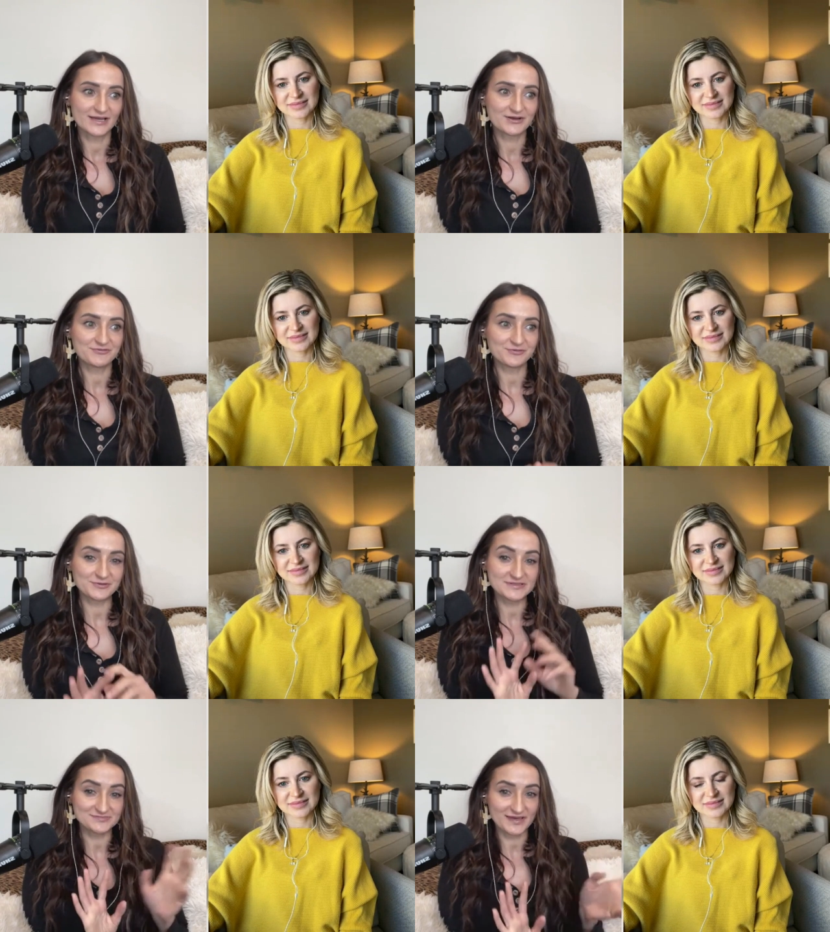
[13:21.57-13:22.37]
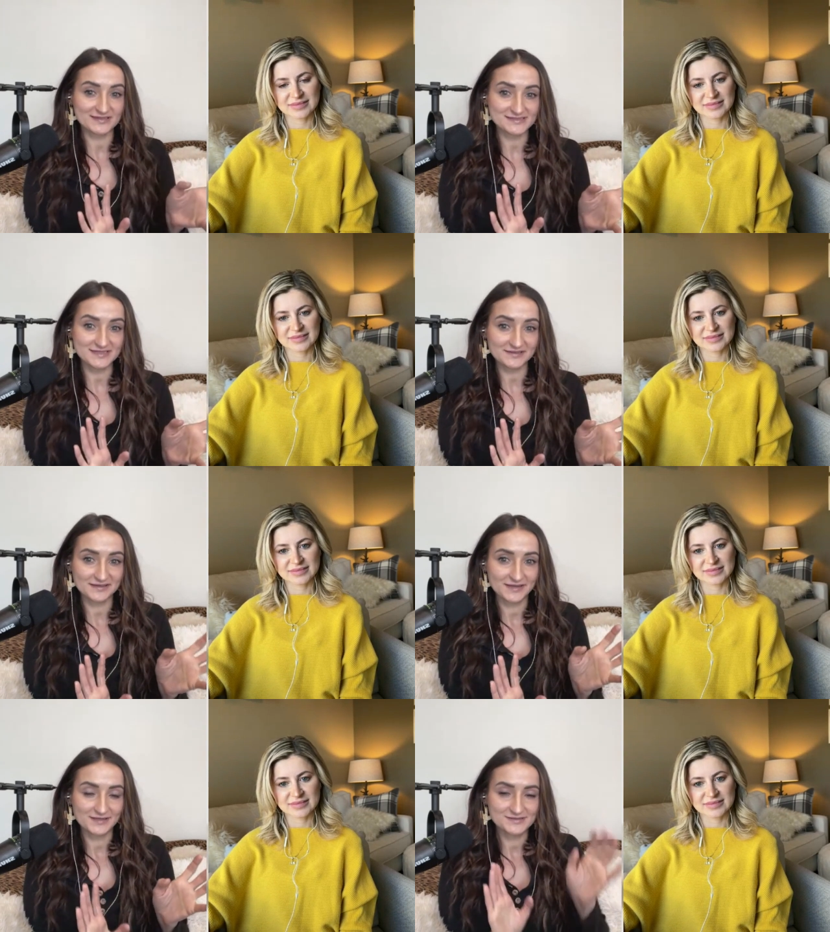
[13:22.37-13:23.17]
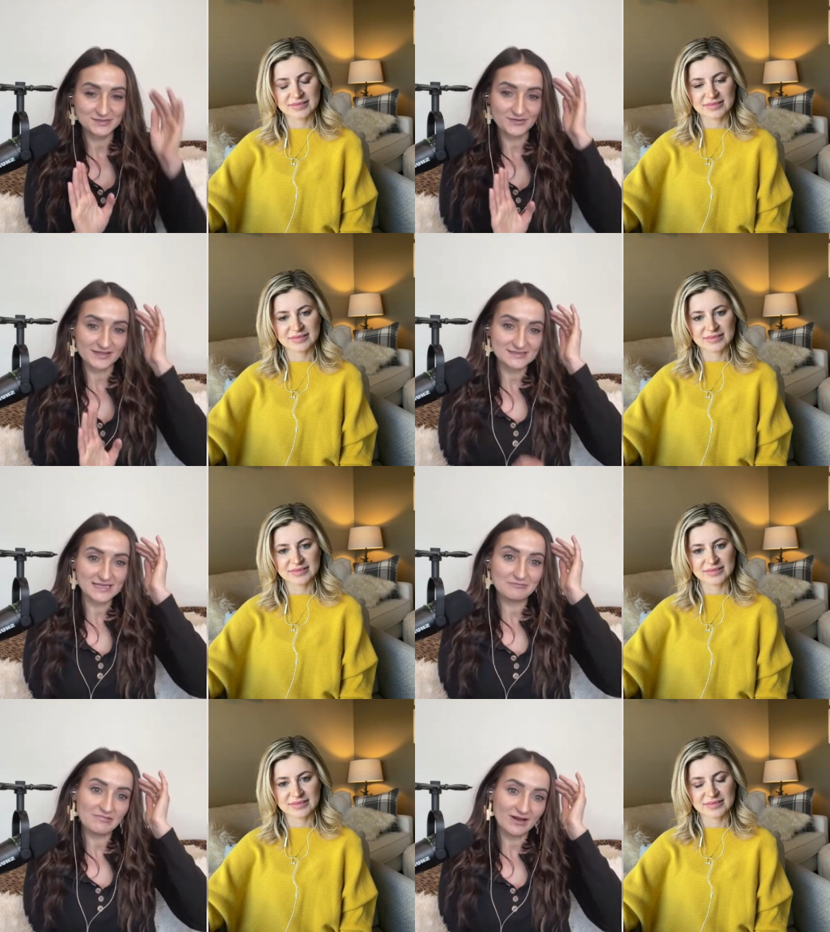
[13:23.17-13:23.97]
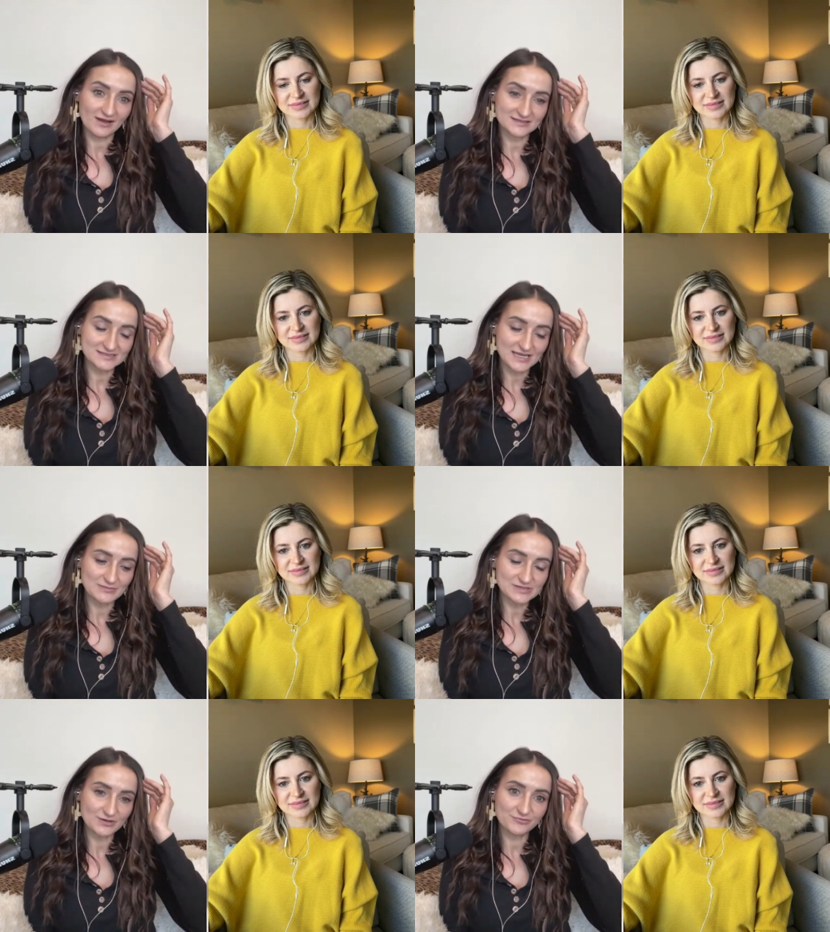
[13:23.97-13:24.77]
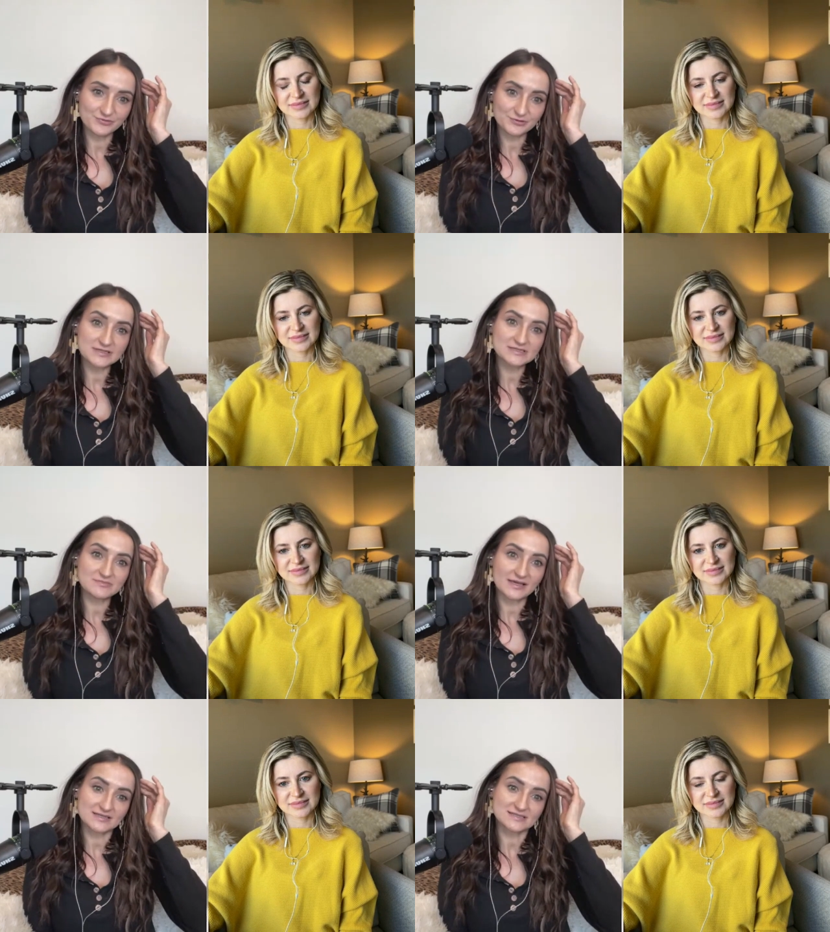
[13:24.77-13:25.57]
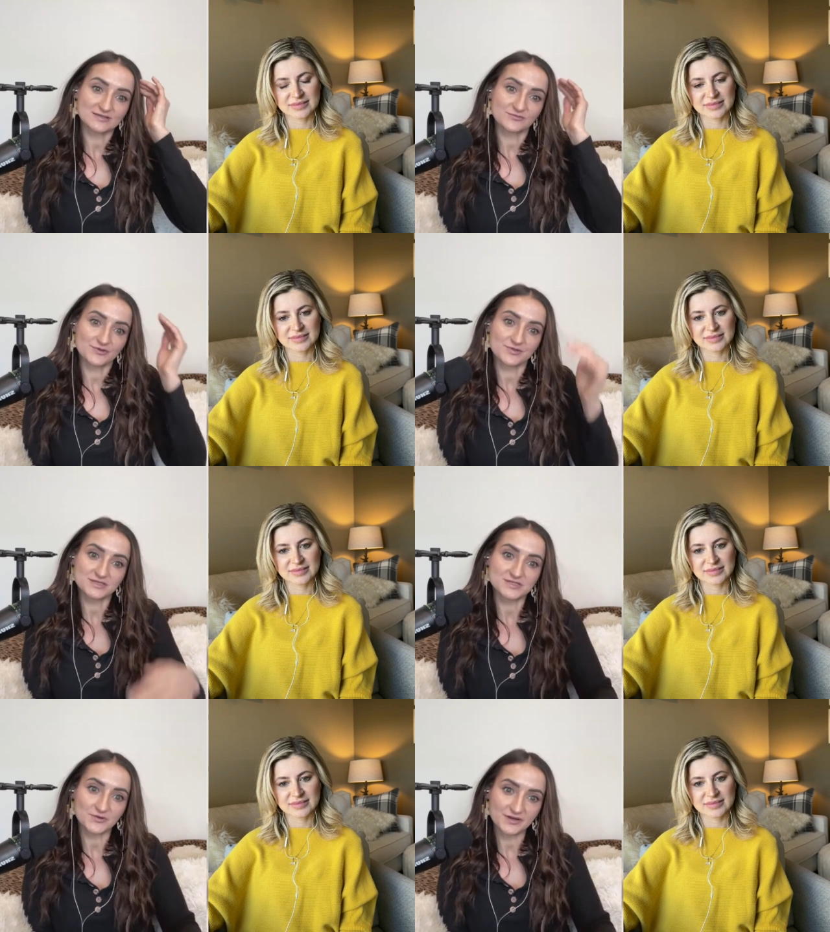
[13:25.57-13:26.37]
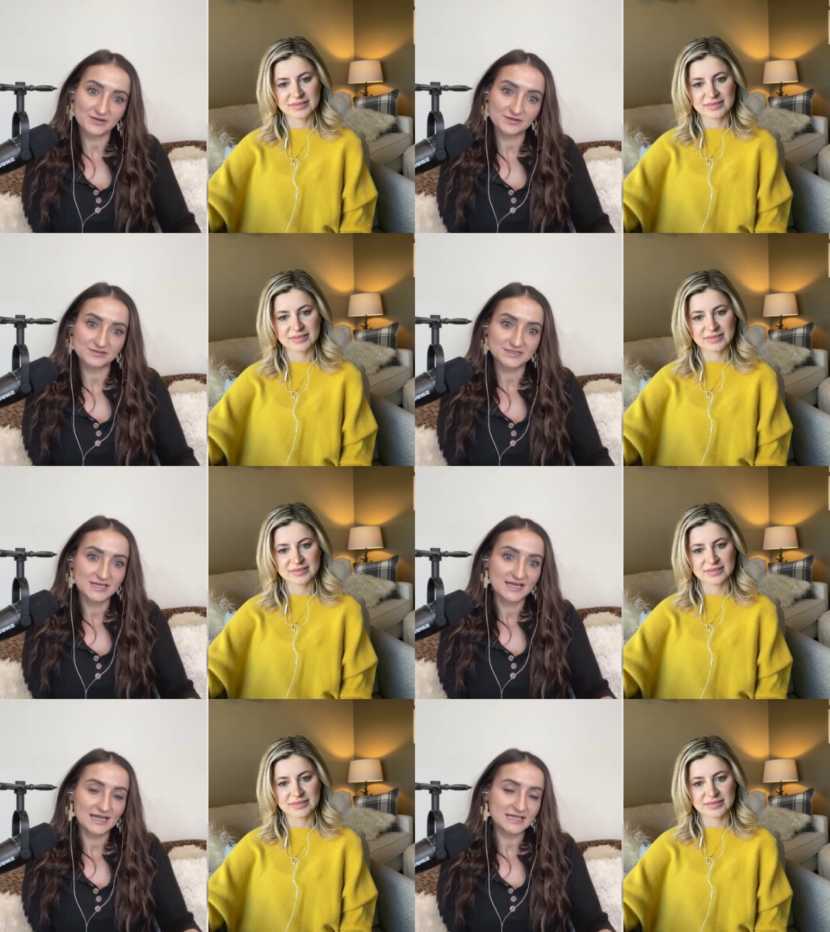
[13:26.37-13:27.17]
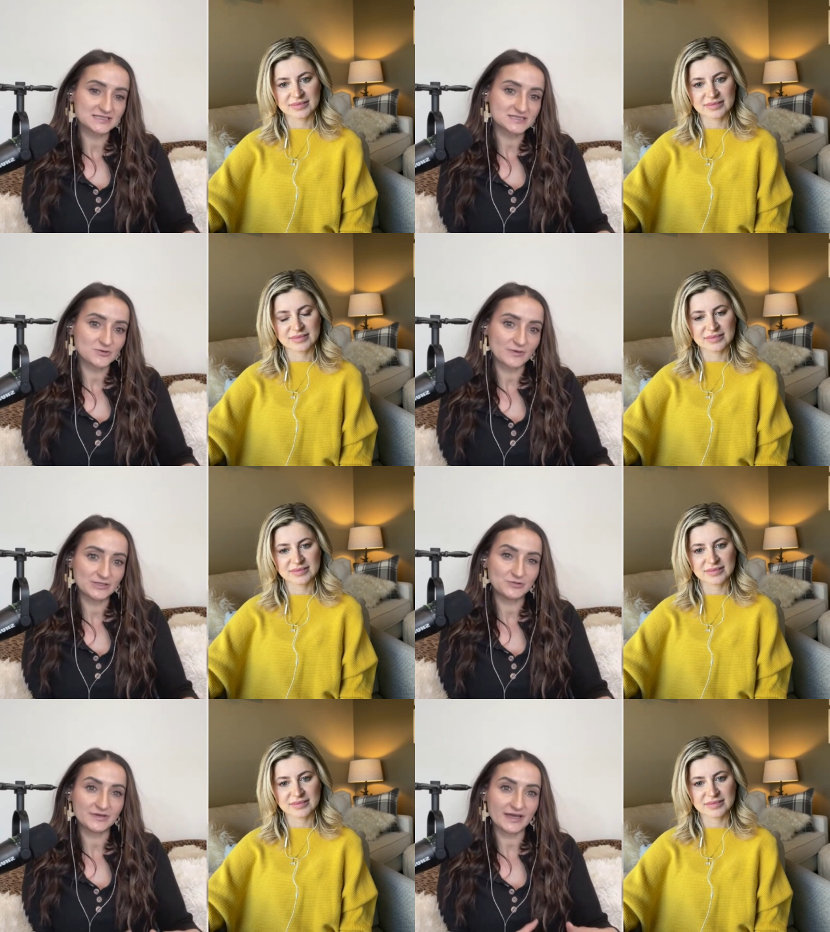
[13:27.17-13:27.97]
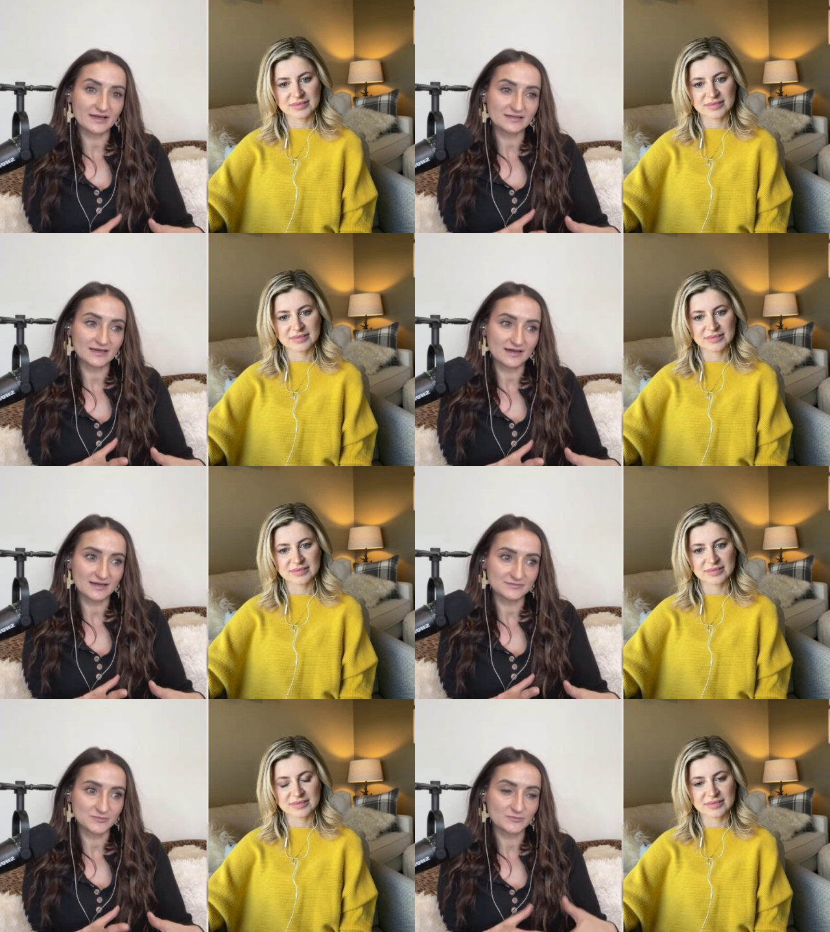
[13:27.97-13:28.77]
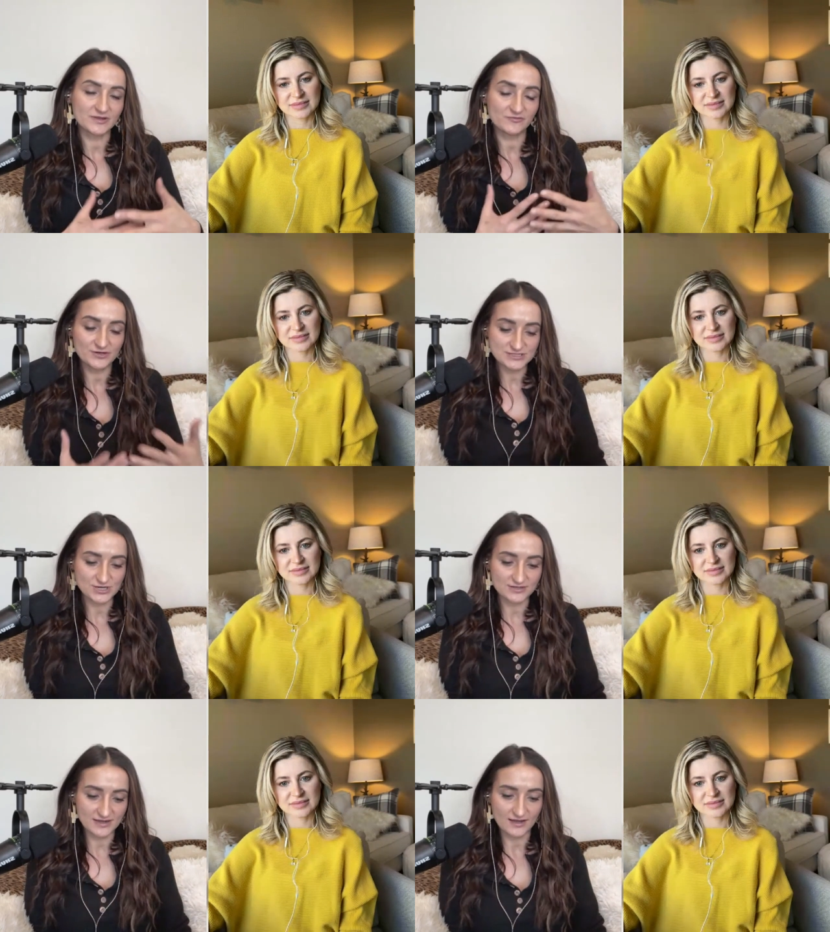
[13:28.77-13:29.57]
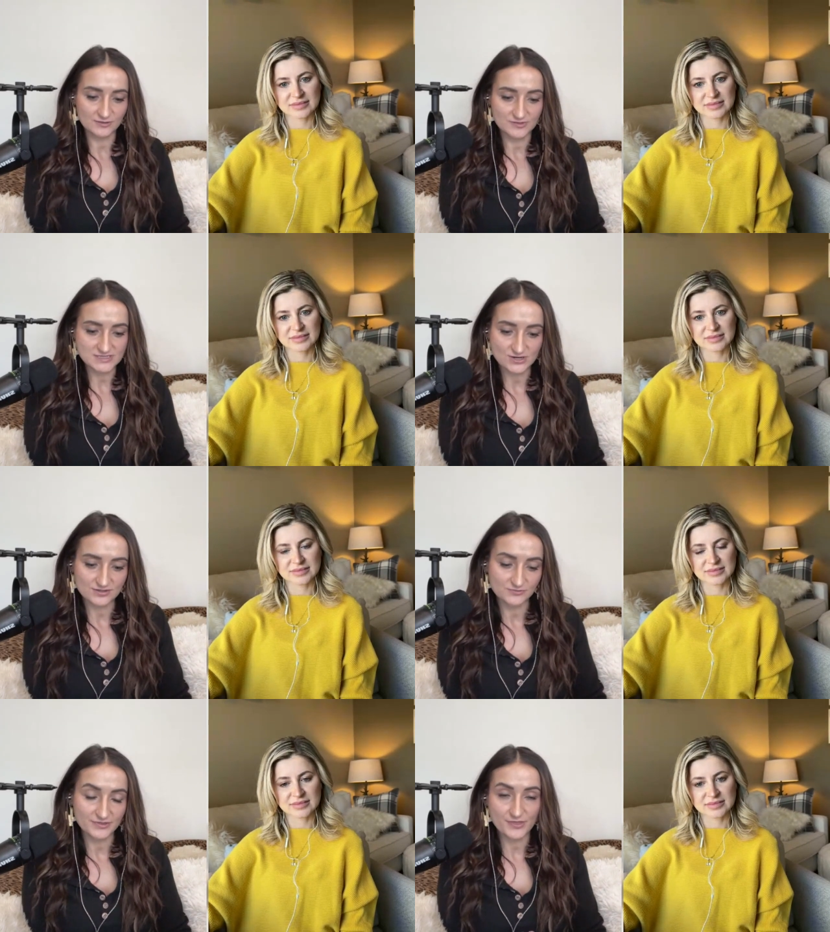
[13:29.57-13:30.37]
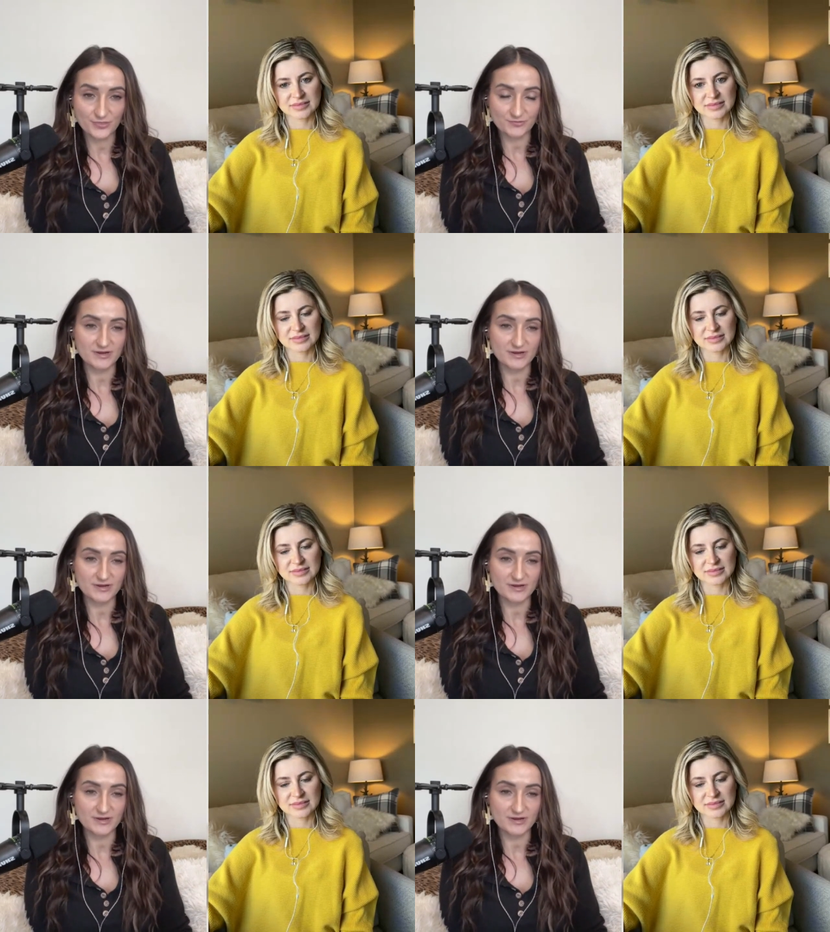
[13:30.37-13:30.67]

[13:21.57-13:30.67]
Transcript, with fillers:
Speaker 1: food is medicine so that same concept of food is medicine for the soil and so when you get, um, when we first started out, we started with a three